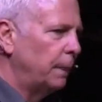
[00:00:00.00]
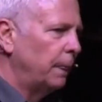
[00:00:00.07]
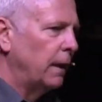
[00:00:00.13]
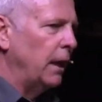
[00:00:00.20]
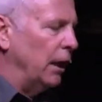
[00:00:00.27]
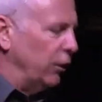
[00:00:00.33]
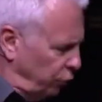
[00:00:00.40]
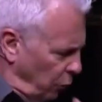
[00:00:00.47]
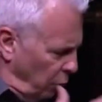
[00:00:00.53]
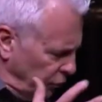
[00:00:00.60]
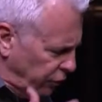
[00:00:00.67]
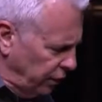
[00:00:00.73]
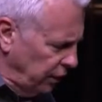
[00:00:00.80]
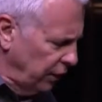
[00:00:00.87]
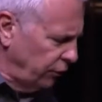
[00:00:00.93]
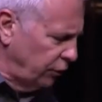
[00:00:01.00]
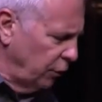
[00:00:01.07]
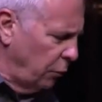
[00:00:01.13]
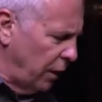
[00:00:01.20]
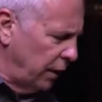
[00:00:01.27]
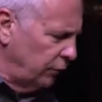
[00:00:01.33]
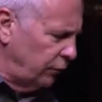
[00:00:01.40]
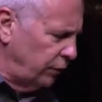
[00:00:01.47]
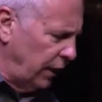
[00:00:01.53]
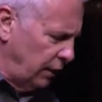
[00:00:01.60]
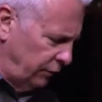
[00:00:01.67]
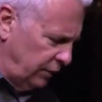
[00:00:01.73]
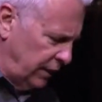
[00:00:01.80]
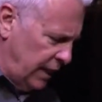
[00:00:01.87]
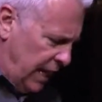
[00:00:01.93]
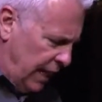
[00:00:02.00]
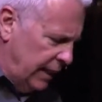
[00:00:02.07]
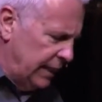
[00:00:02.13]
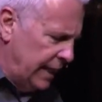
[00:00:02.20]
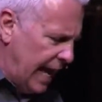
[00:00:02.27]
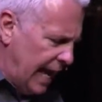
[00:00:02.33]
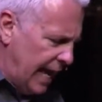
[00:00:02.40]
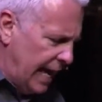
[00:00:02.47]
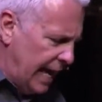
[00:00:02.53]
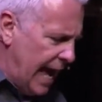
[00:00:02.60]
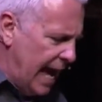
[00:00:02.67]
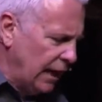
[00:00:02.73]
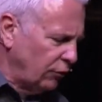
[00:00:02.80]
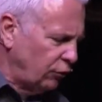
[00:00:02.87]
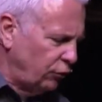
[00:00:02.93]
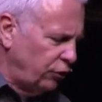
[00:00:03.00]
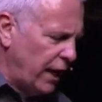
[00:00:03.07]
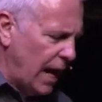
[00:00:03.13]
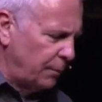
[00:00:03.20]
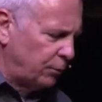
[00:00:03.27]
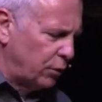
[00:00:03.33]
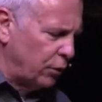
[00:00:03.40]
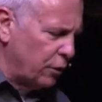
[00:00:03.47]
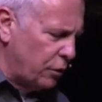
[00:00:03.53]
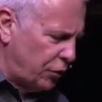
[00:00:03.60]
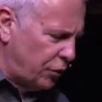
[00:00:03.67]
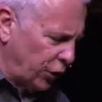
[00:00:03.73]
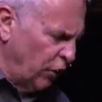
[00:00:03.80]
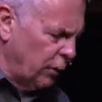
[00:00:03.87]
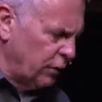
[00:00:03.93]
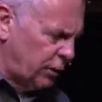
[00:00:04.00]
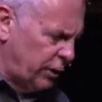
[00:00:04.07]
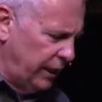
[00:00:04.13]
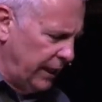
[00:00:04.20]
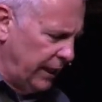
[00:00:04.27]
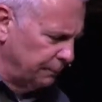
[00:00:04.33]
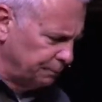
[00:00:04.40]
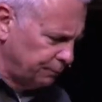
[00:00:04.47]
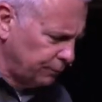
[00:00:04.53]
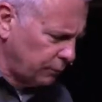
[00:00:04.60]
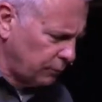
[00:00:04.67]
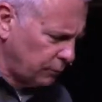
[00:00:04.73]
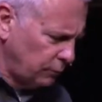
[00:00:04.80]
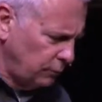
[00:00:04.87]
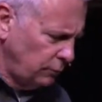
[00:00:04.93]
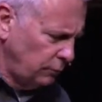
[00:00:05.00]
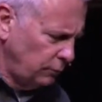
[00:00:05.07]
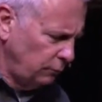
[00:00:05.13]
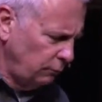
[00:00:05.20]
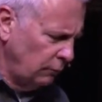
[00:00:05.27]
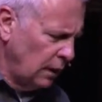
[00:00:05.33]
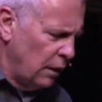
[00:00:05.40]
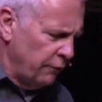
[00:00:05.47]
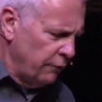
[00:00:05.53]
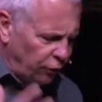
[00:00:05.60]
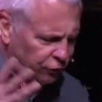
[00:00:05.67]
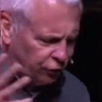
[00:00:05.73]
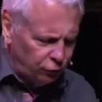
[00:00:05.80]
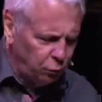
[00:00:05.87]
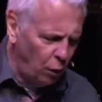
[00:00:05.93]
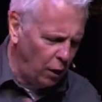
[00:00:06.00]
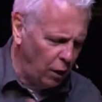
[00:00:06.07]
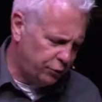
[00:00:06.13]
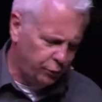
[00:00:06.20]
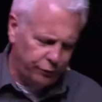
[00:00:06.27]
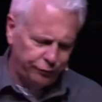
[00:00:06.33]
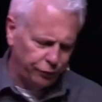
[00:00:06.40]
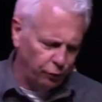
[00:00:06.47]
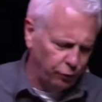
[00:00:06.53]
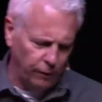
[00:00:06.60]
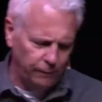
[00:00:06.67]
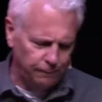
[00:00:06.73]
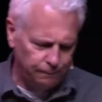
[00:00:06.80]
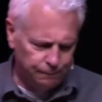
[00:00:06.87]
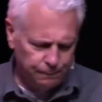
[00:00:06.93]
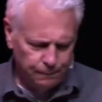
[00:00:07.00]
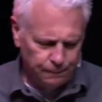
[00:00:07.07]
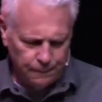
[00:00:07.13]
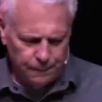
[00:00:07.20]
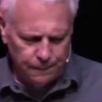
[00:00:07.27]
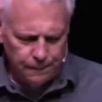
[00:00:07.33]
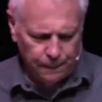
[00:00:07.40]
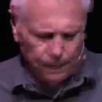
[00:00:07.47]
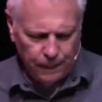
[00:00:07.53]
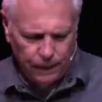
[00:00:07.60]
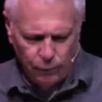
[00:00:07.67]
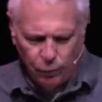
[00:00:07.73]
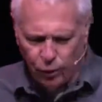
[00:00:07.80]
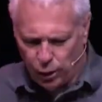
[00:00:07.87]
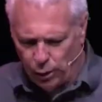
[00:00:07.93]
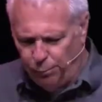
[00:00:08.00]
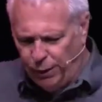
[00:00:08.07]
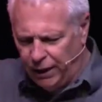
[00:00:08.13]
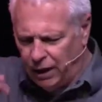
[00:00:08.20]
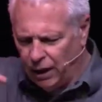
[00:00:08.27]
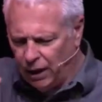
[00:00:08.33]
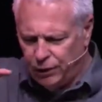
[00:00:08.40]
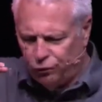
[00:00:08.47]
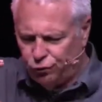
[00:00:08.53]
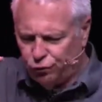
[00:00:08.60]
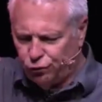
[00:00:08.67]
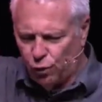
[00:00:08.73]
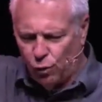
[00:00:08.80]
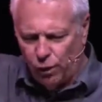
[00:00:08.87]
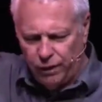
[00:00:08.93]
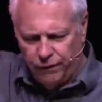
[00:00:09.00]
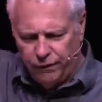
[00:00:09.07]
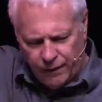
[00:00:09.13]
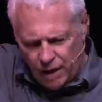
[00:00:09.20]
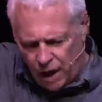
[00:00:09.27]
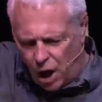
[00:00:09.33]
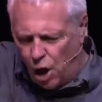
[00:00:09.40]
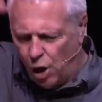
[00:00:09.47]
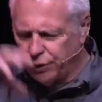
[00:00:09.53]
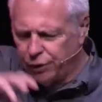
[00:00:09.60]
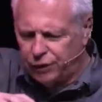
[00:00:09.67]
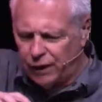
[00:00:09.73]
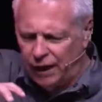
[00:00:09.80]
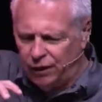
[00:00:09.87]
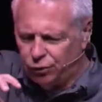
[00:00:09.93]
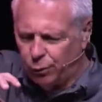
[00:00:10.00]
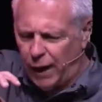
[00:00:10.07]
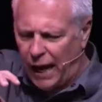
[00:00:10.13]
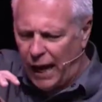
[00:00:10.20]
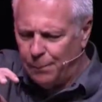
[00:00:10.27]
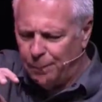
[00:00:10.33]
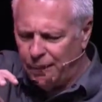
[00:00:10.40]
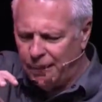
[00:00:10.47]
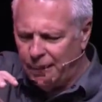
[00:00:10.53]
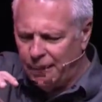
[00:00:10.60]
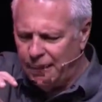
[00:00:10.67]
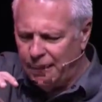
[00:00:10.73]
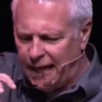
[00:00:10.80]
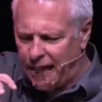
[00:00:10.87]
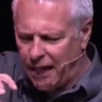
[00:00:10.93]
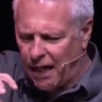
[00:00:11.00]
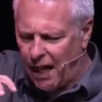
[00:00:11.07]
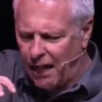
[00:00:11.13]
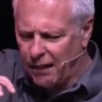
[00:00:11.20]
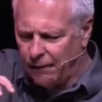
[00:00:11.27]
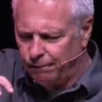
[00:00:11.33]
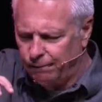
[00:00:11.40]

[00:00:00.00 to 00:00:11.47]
And so I want you to listen to what it says in, in Acts chapter 13, verses 1 through 4. We're going to pick up this story of all the things that were happening in Antioch.